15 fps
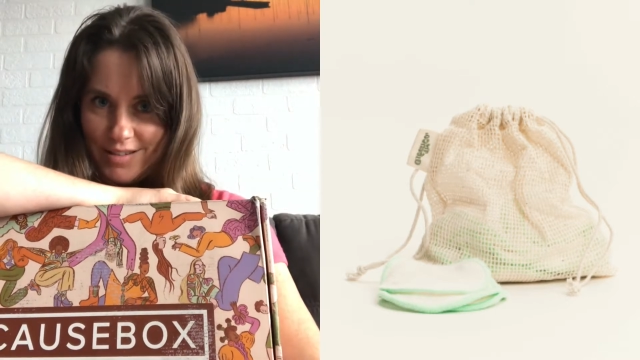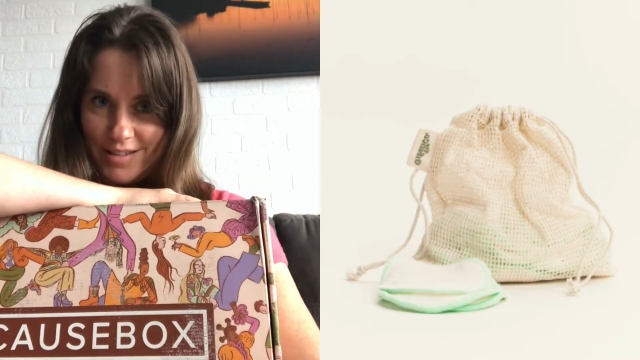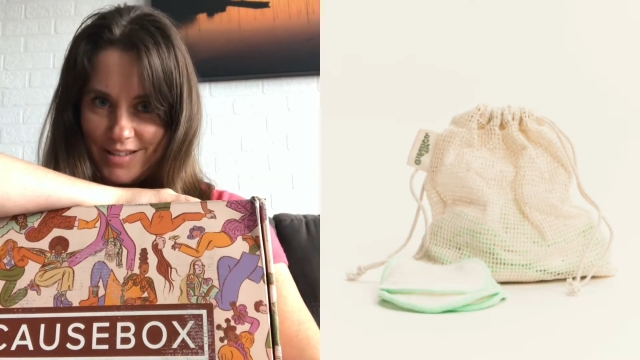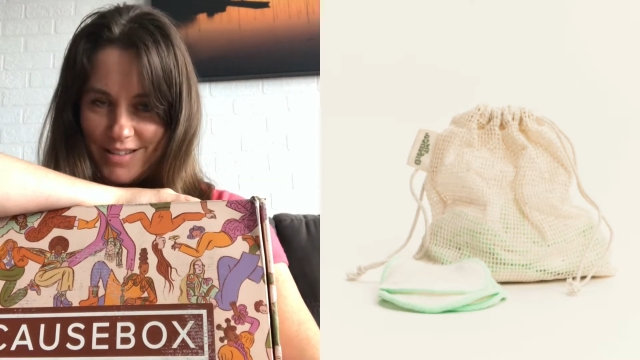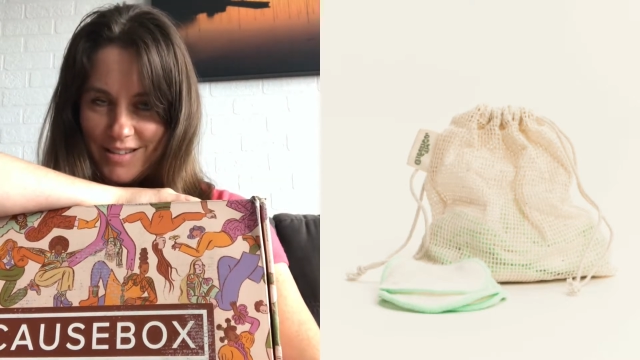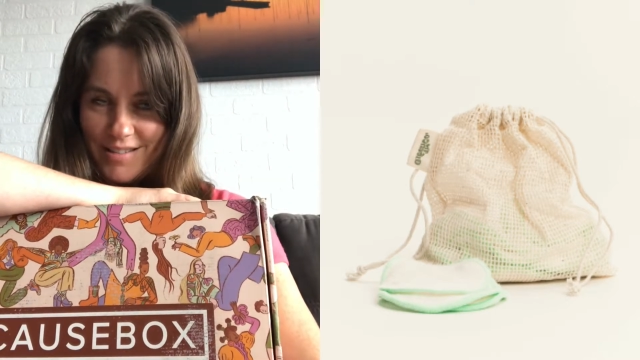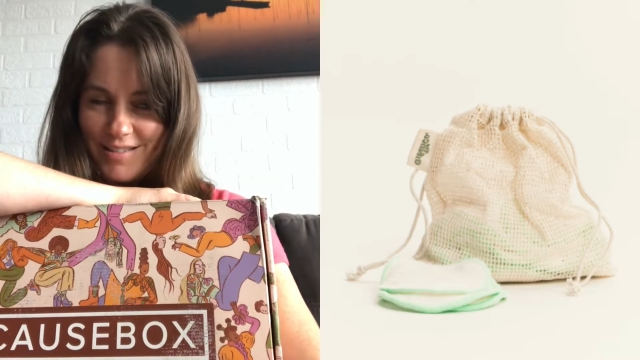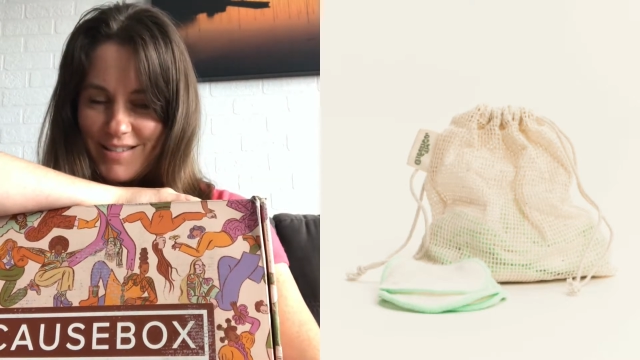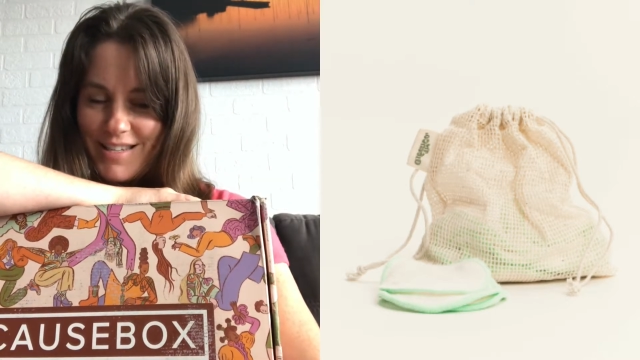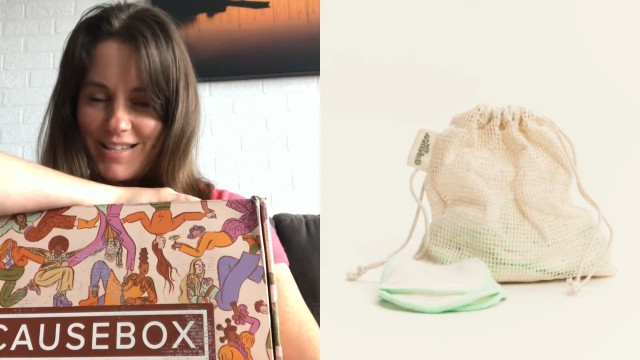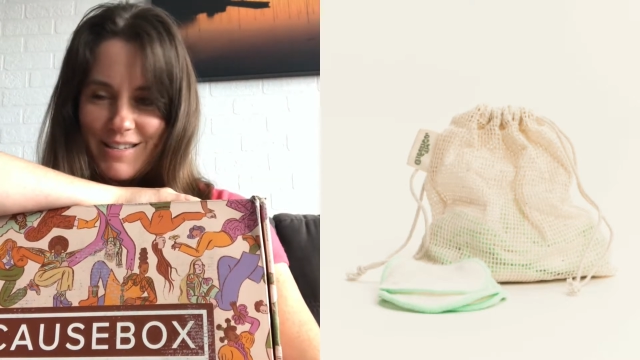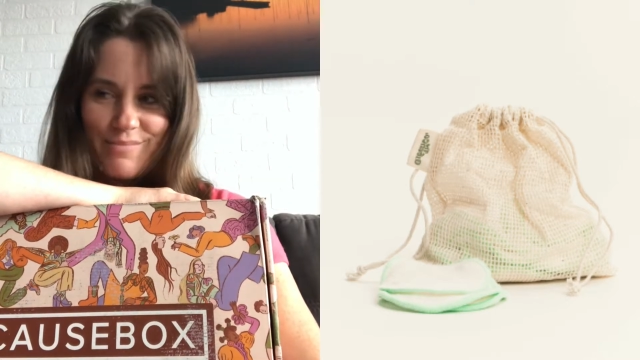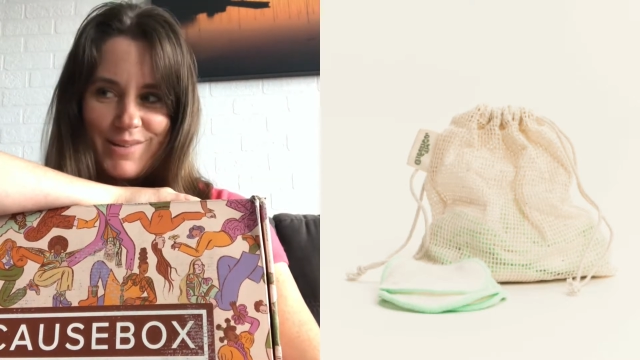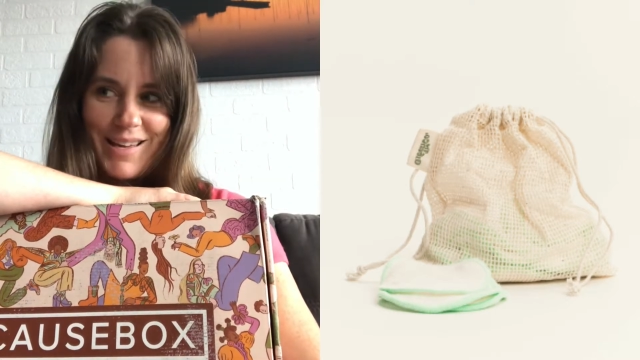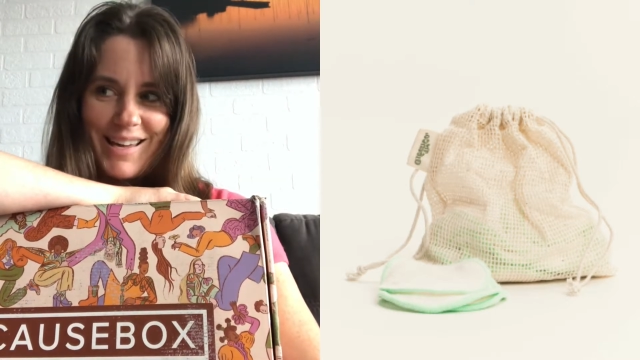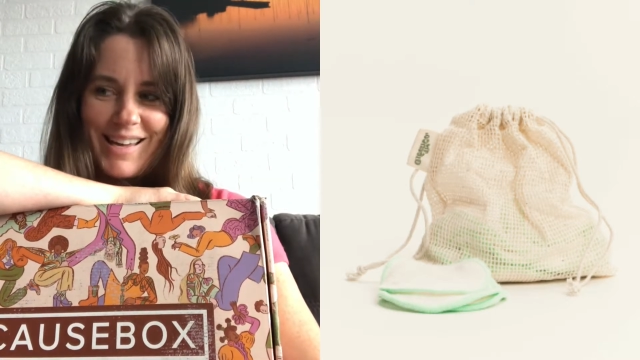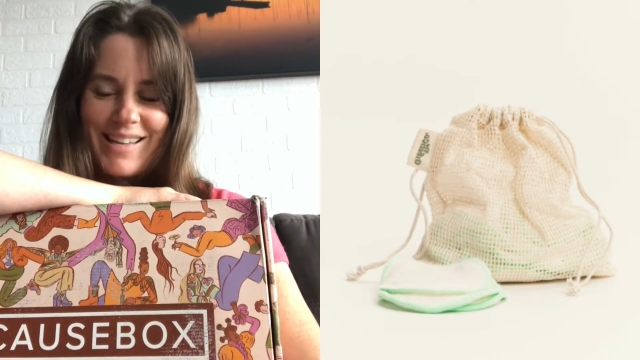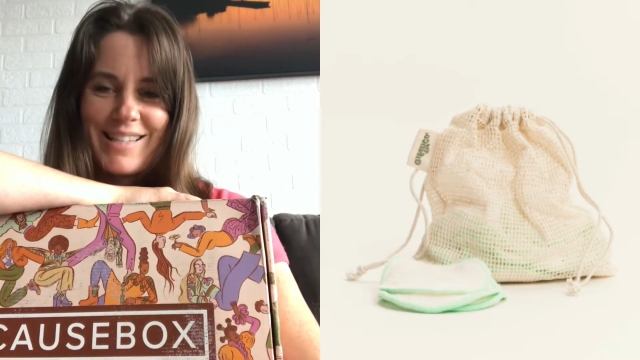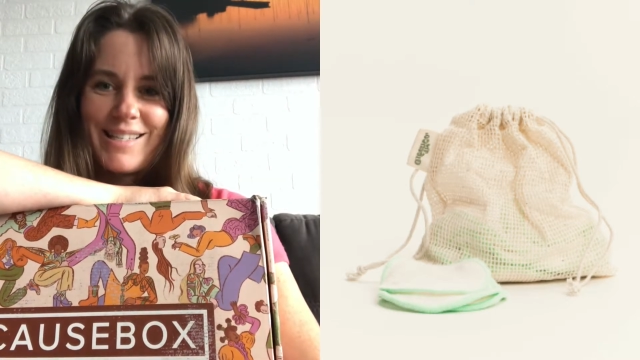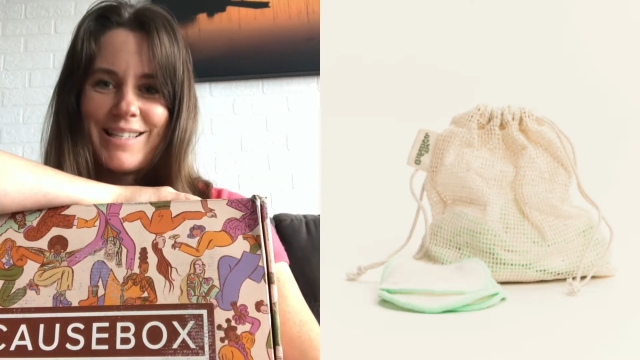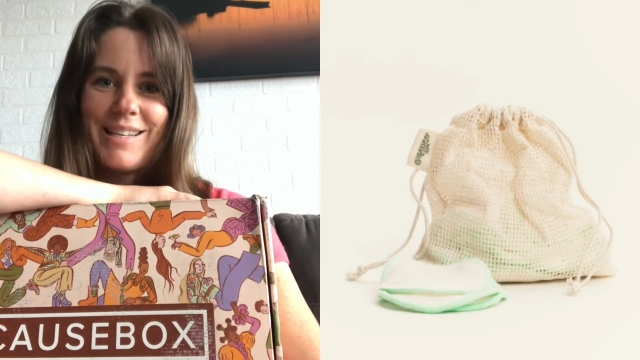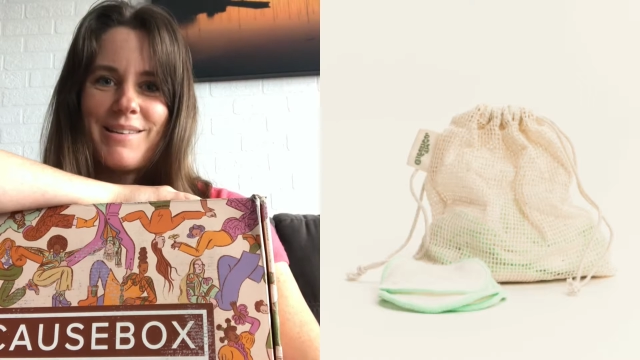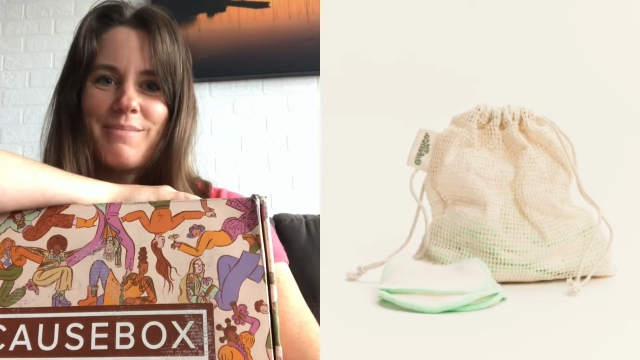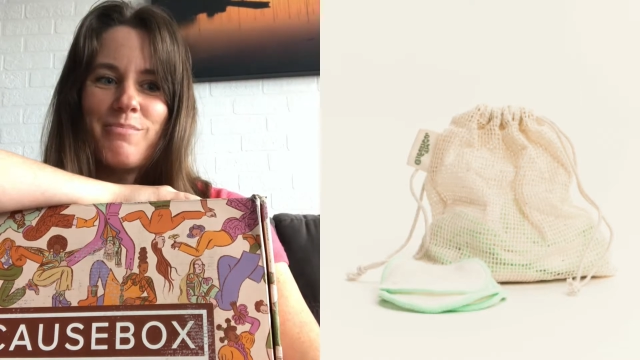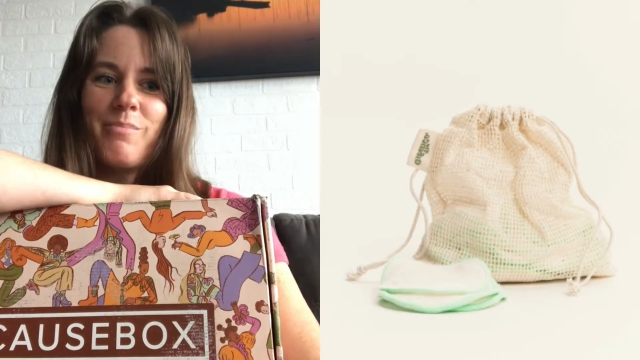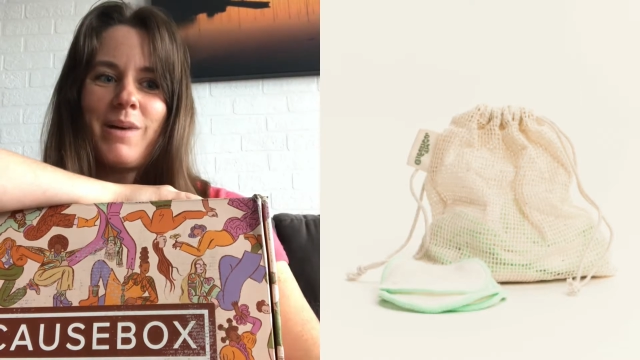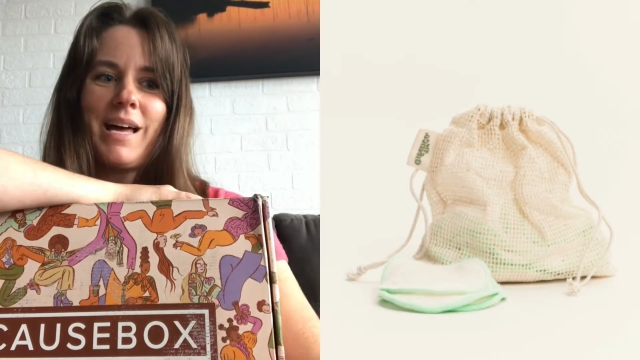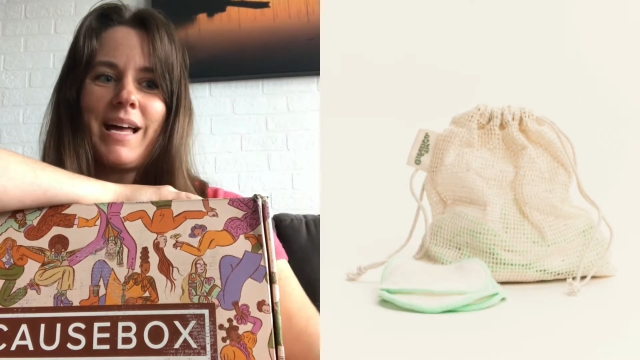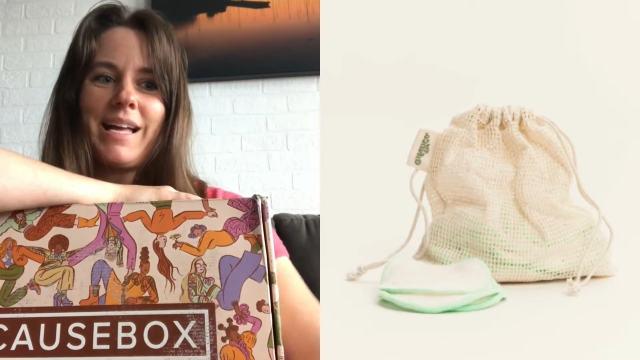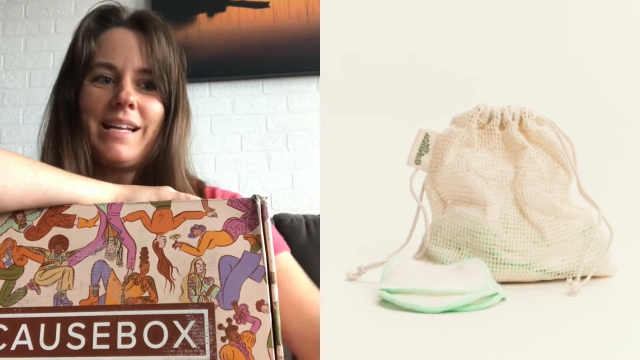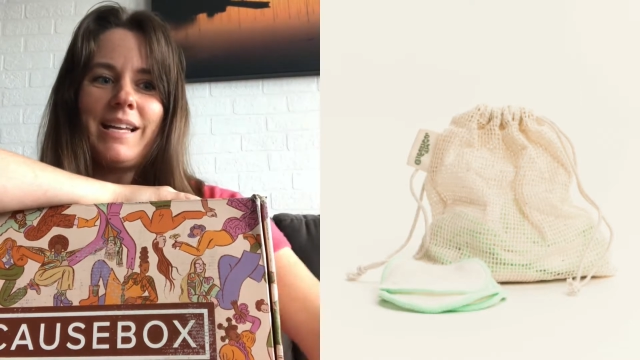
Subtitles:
these cleaning pads, but